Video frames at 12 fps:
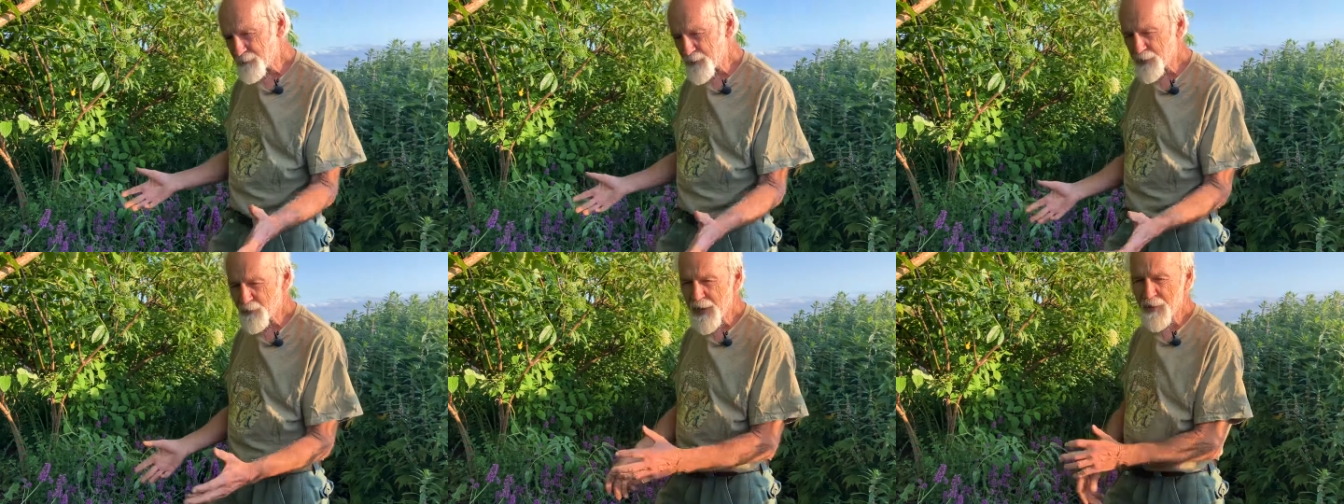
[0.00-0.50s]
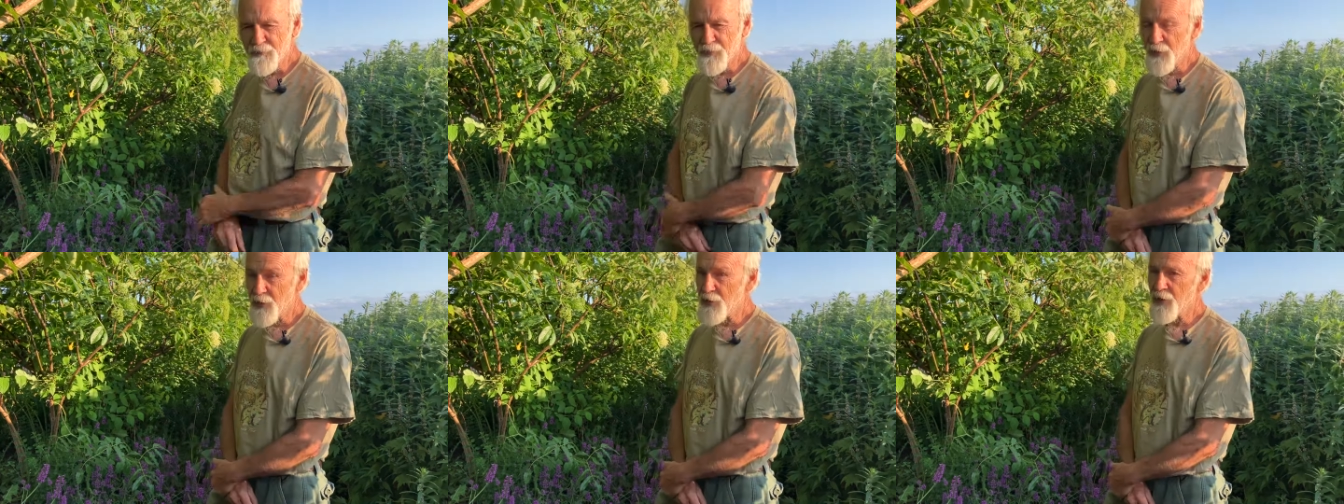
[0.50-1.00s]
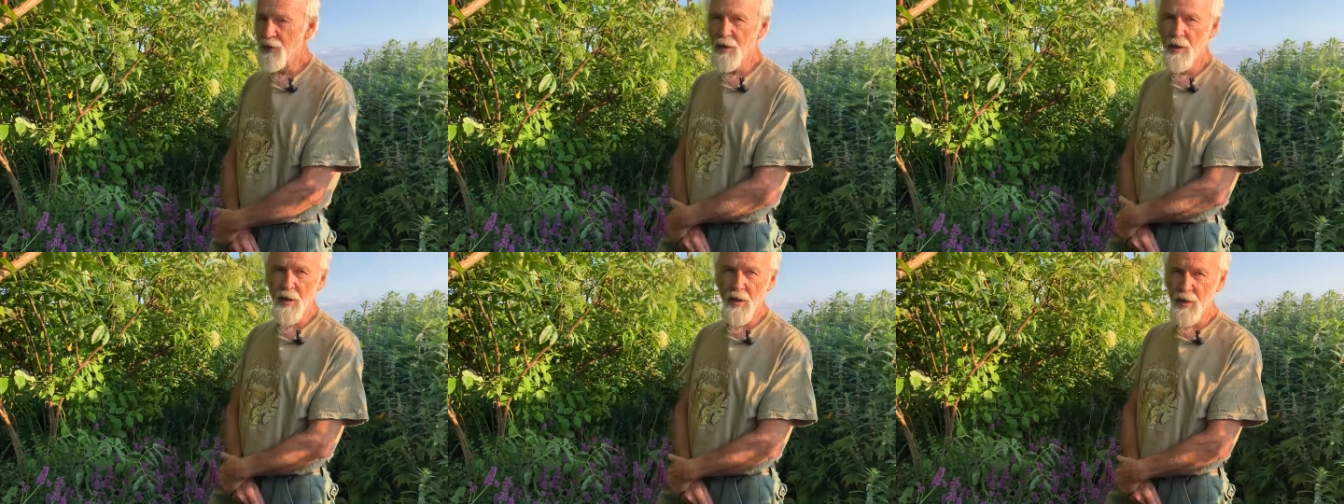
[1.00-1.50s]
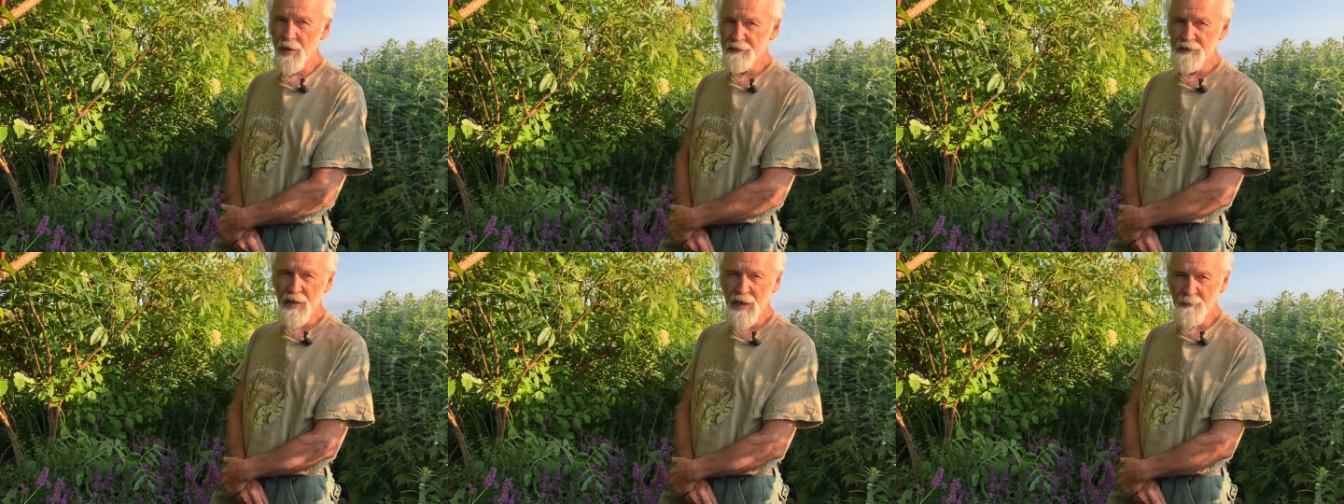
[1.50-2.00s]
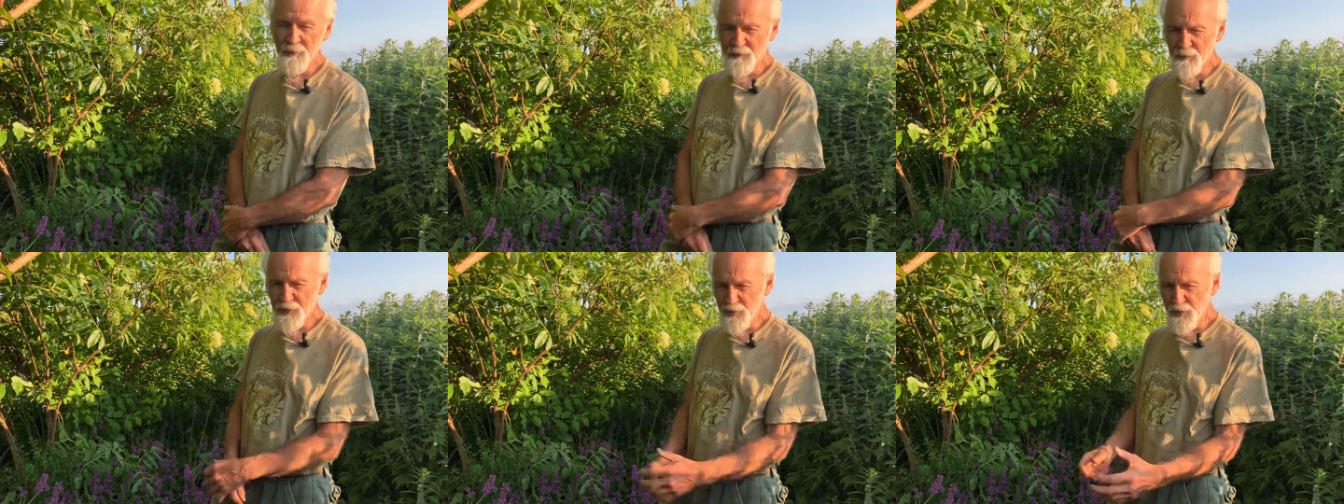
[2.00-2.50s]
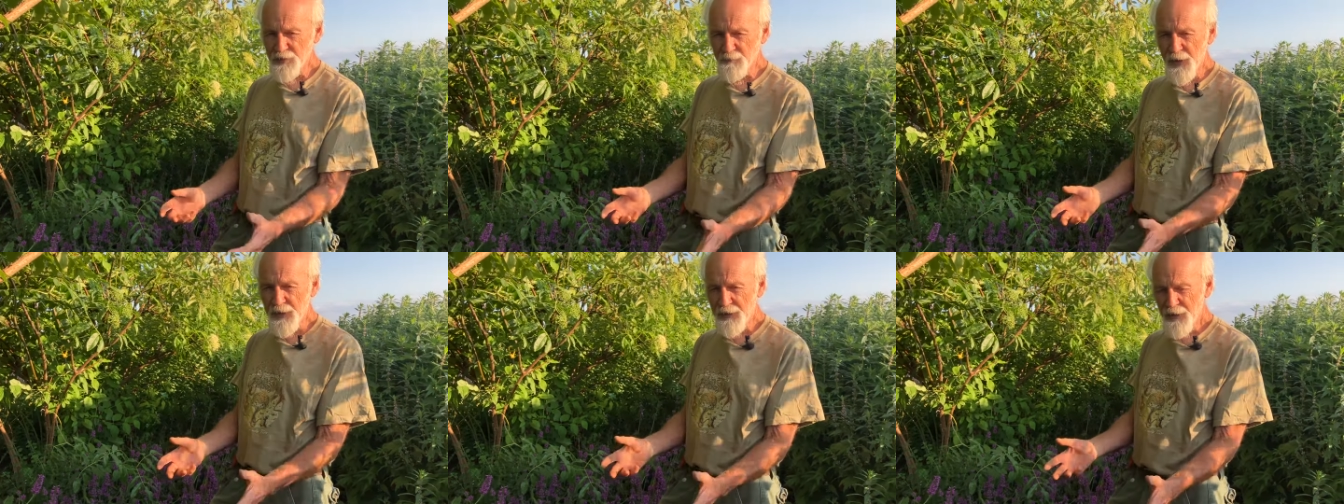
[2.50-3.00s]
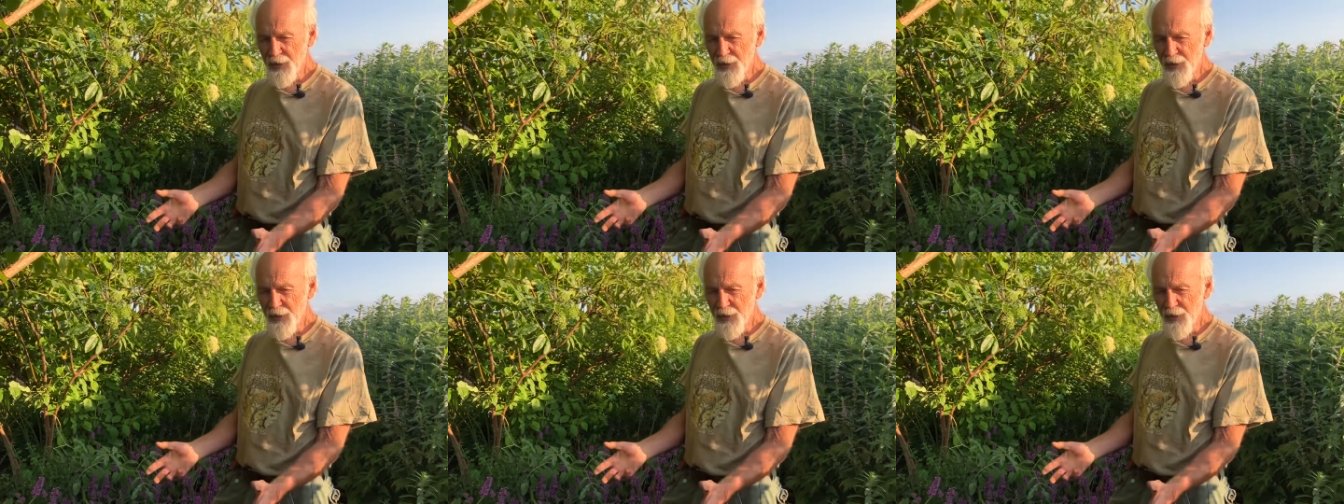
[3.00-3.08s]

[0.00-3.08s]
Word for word: been around for a long time. It's been used by